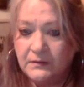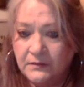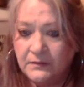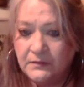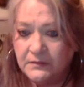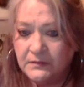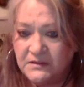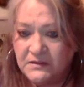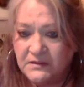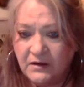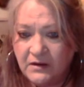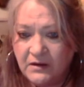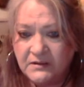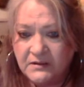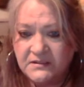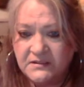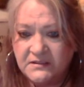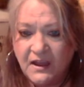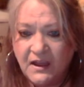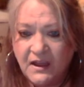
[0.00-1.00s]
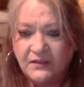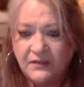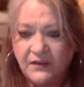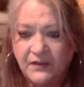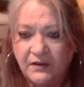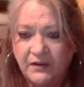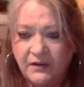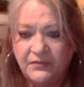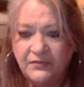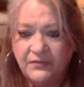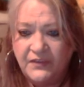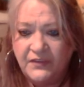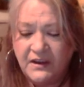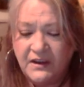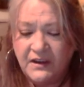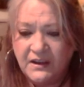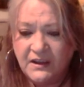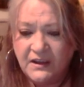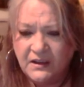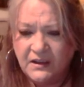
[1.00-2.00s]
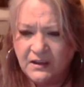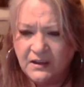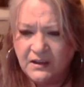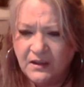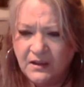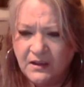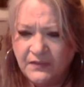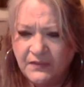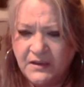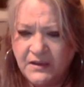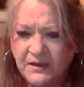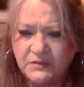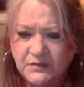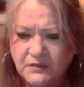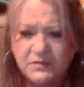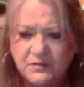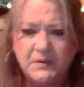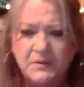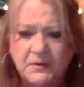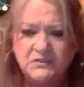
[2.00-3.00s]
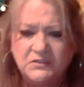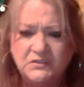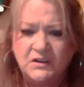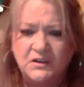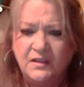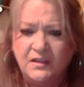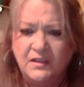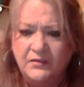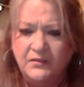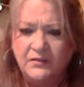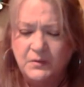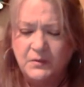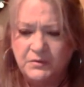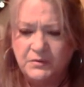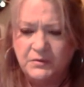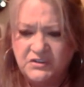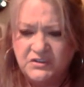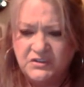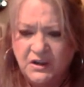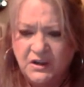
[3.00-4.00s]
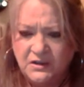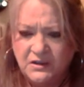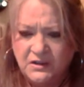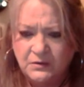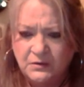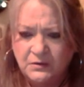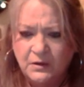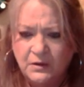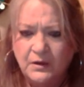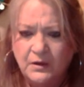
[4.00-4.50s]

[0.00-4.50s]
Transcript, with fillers: Sarah said, very fitting. Thank you so much. I love and appreciate you.